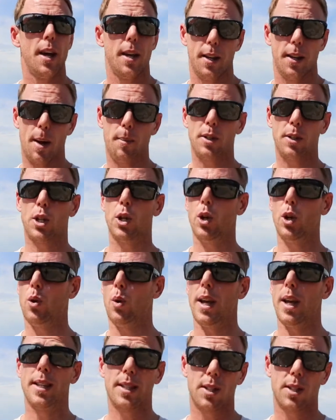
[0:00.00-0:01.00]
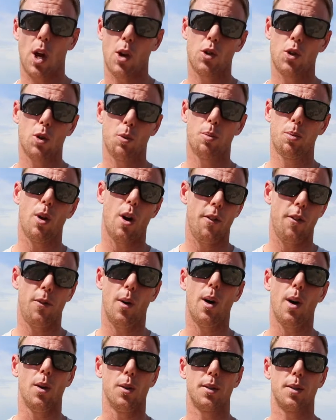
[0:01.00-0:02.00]
Number 2 is social
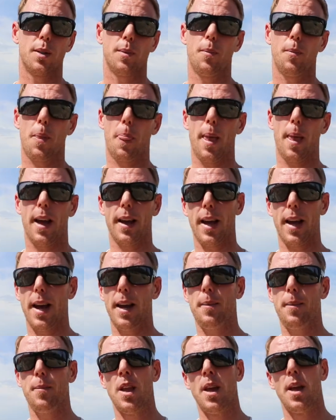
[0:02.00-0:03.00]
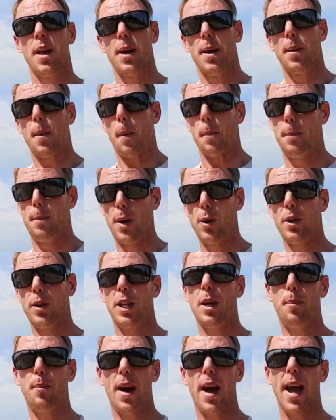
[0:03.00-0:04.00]
profiles. Okay, building
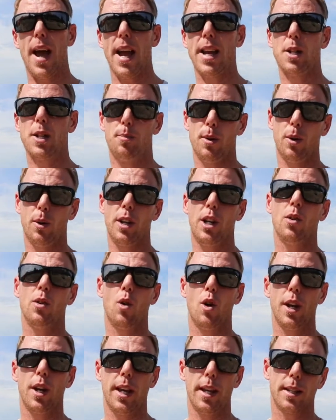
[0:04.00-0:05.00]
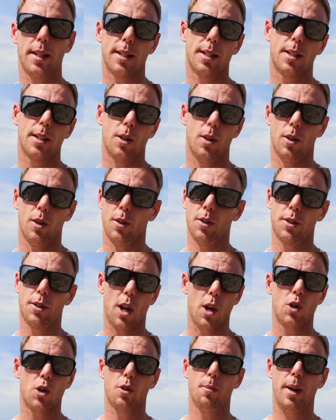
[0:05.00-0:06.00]
your page, building your audience on
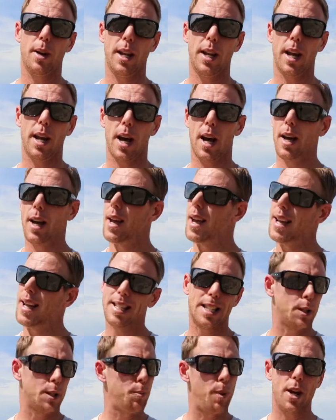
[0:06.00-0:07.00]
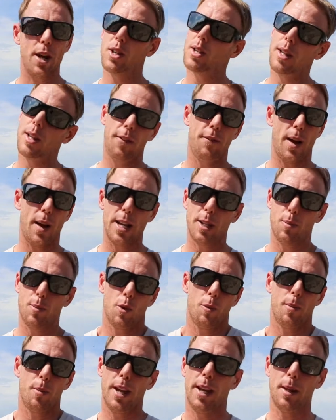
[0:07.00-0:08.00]
social media, especially
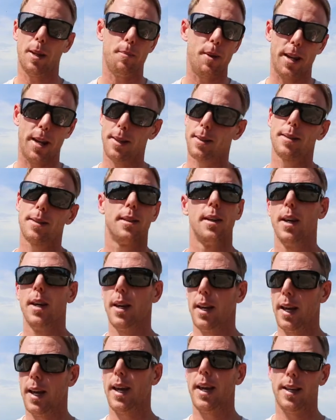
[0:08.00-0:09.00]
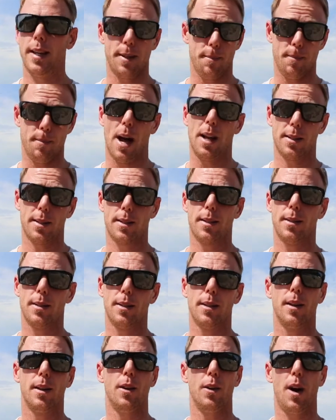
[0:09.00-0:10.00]
Facebook being the biggest, is a must.
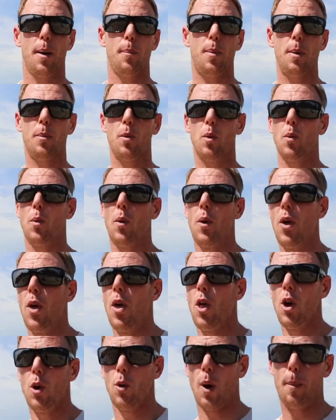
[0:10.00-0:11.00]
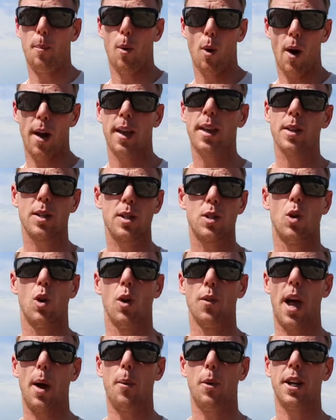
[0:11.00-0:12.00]
All right, people who are buying a
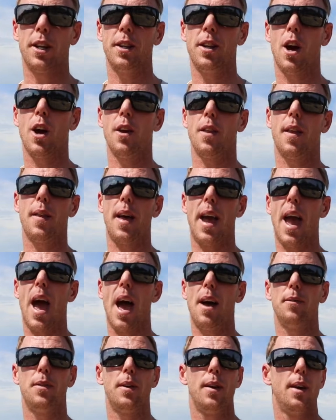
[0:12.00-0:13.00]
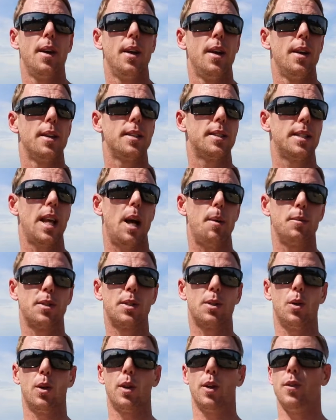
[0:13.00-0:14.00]
store, they want to know that they have some
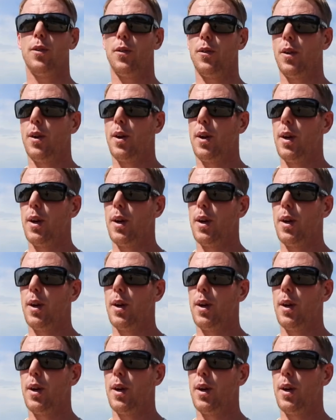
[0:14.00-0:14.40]
sort of